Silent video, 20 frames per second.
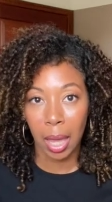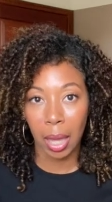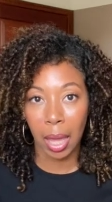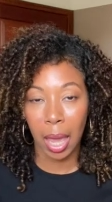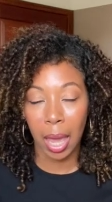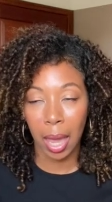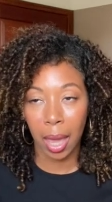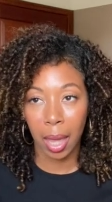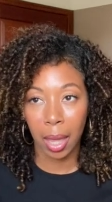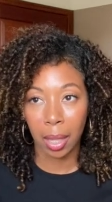
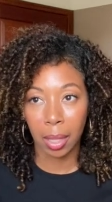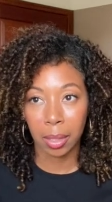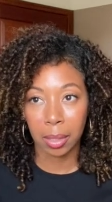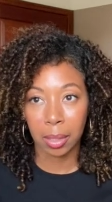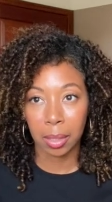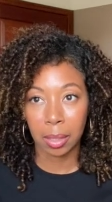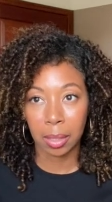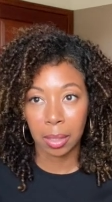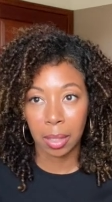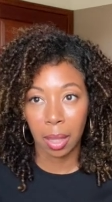
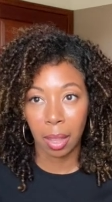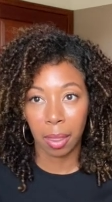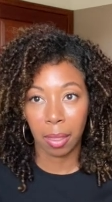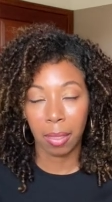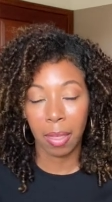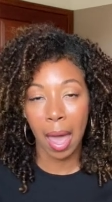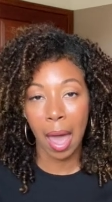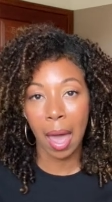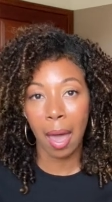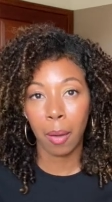And
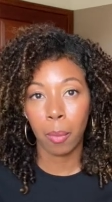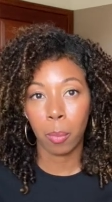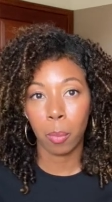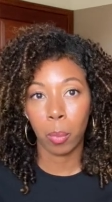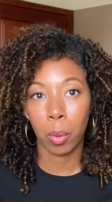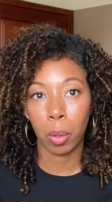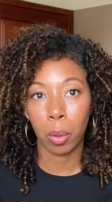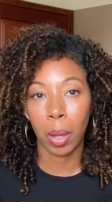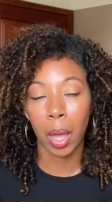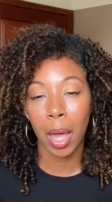that
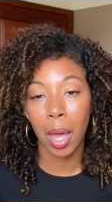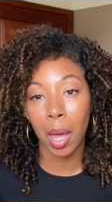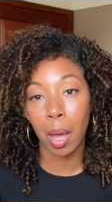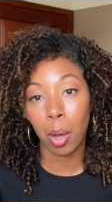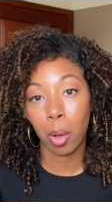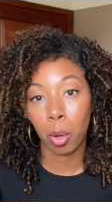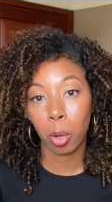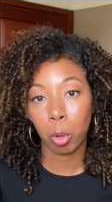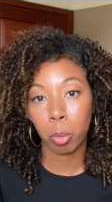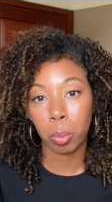will
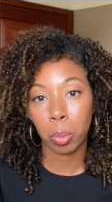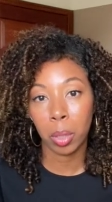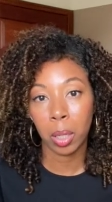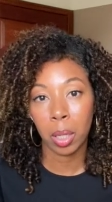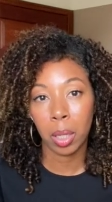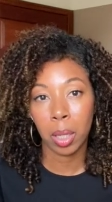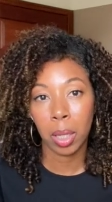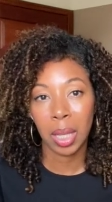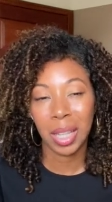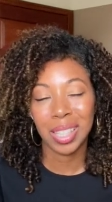help
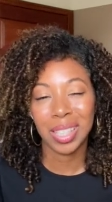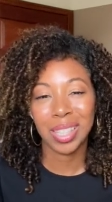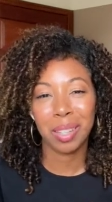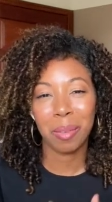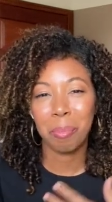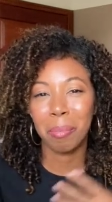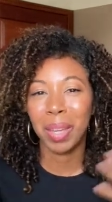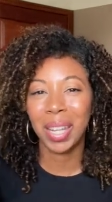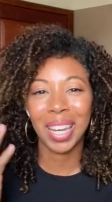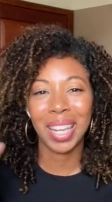to
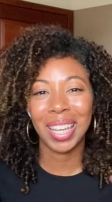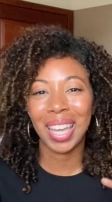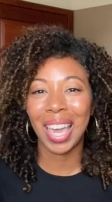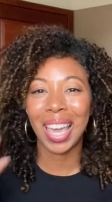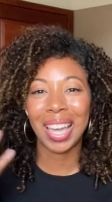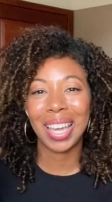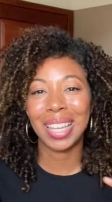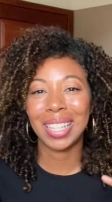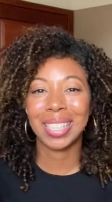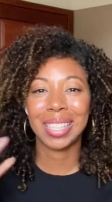
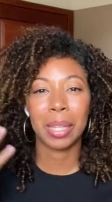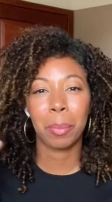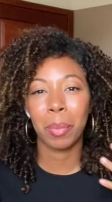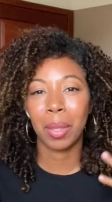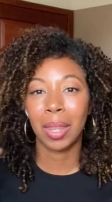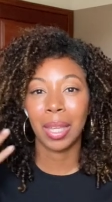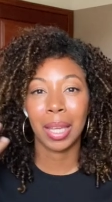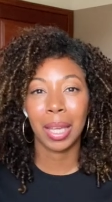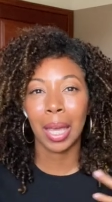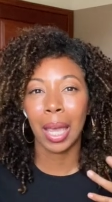mitigate some
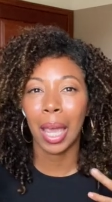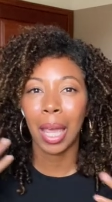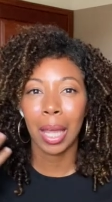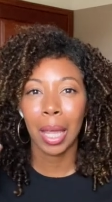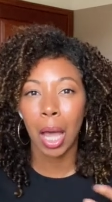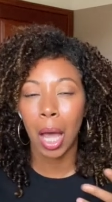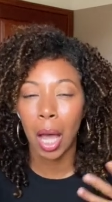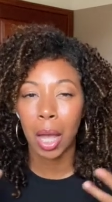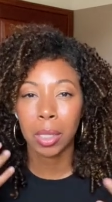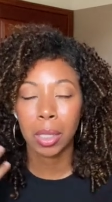of the
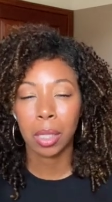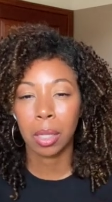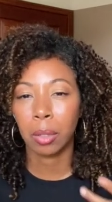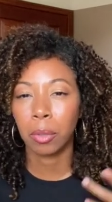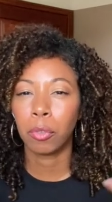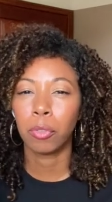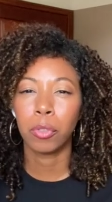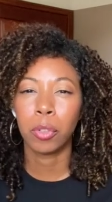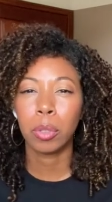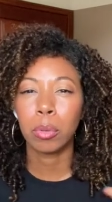chaos,
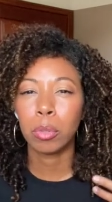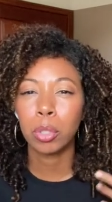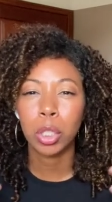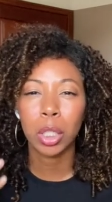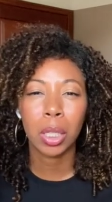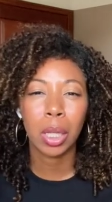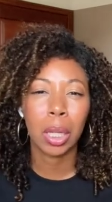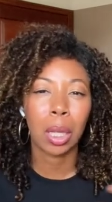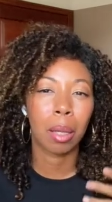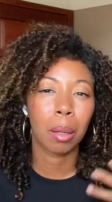
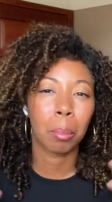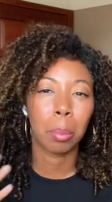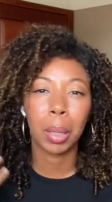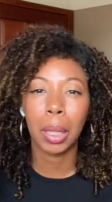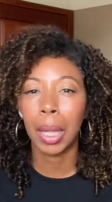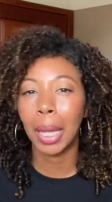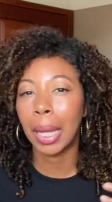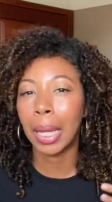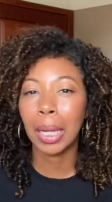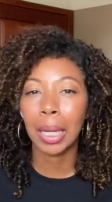confusion, and
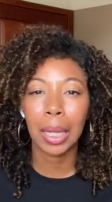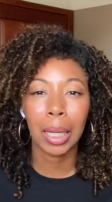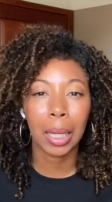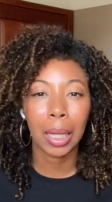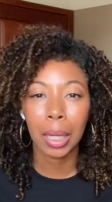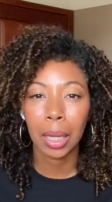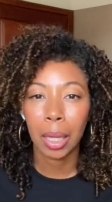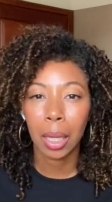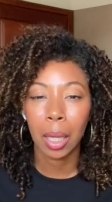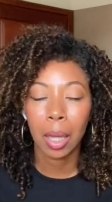
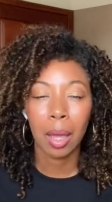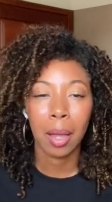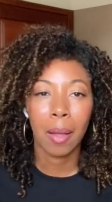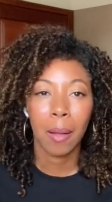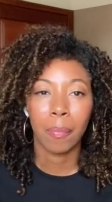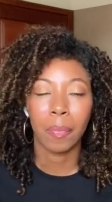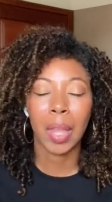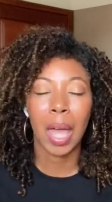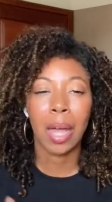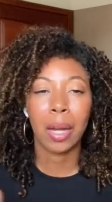complaining
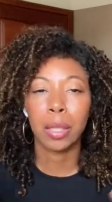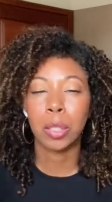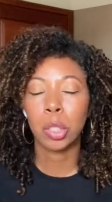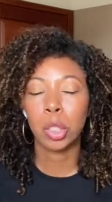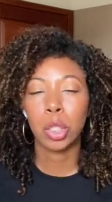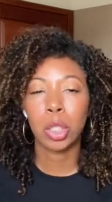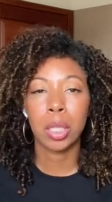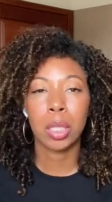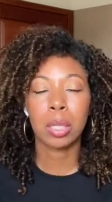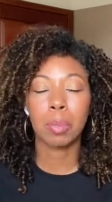that is
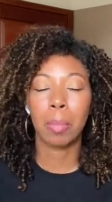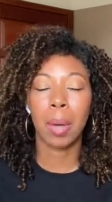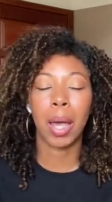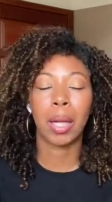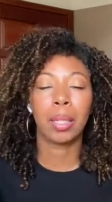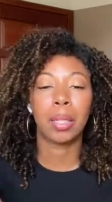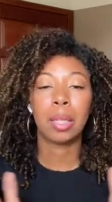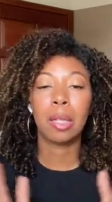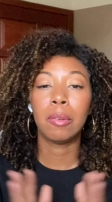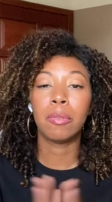just by
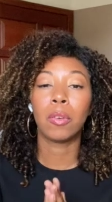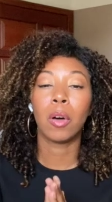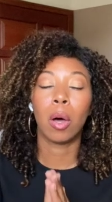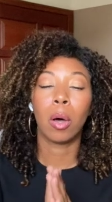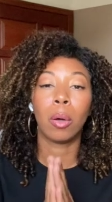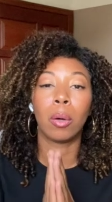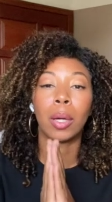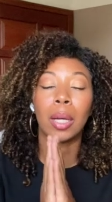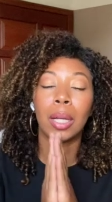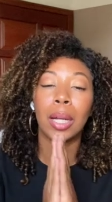
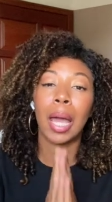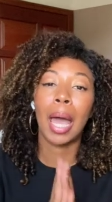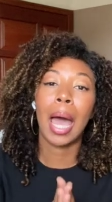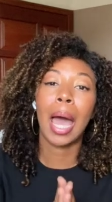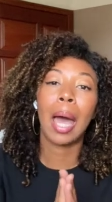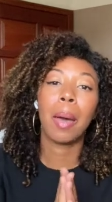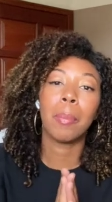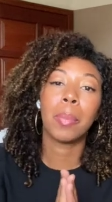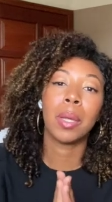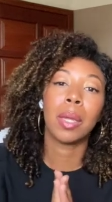default going to
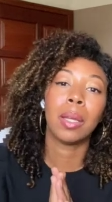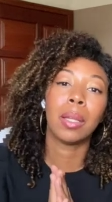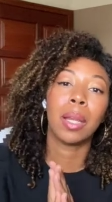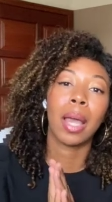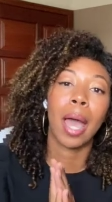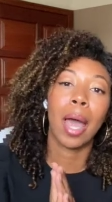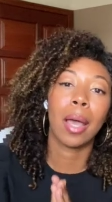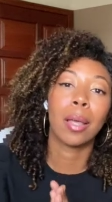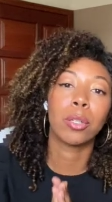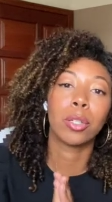happen
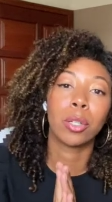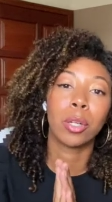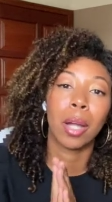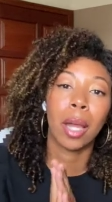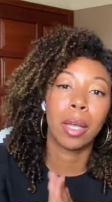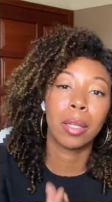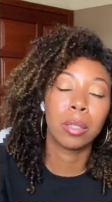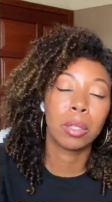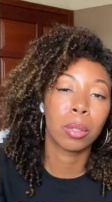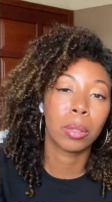as you're
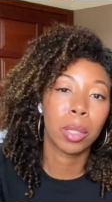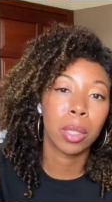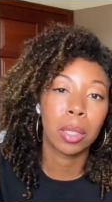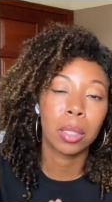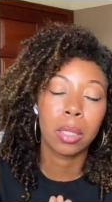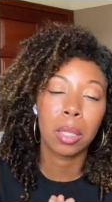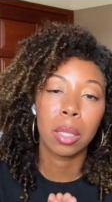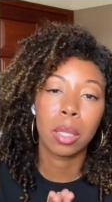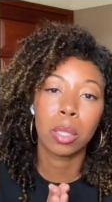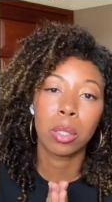entering
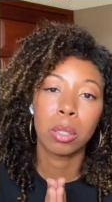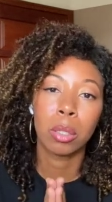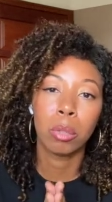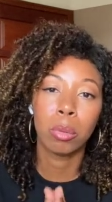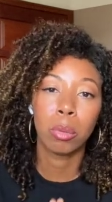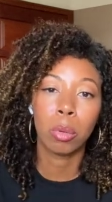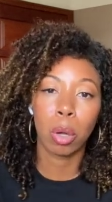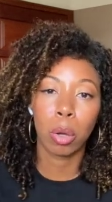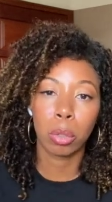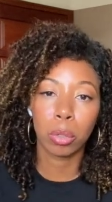into this
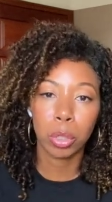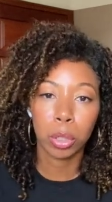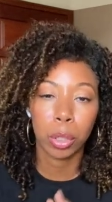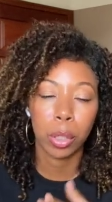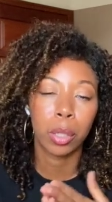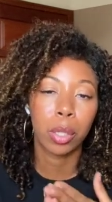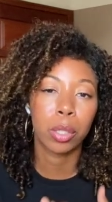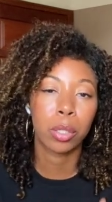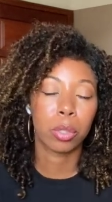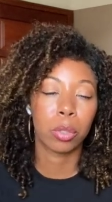new culture
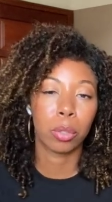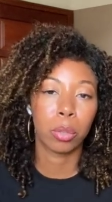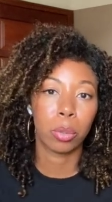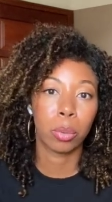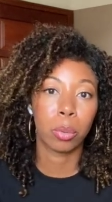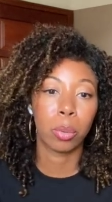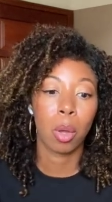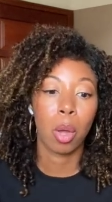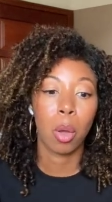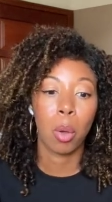and this
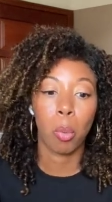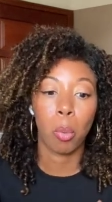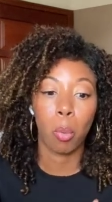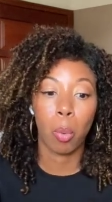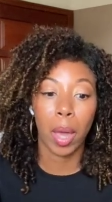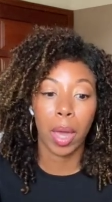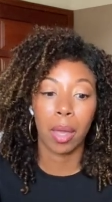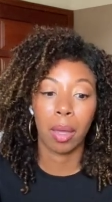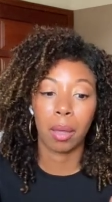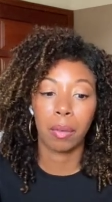new
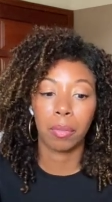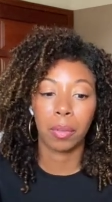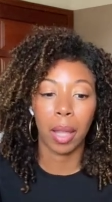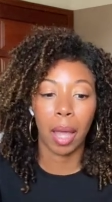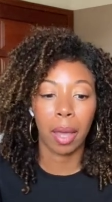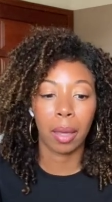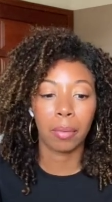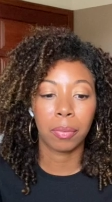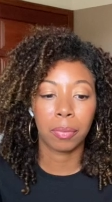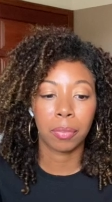way of
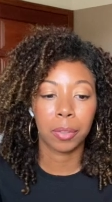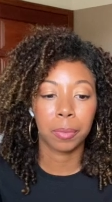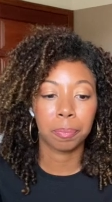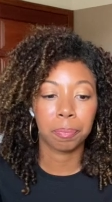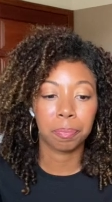life.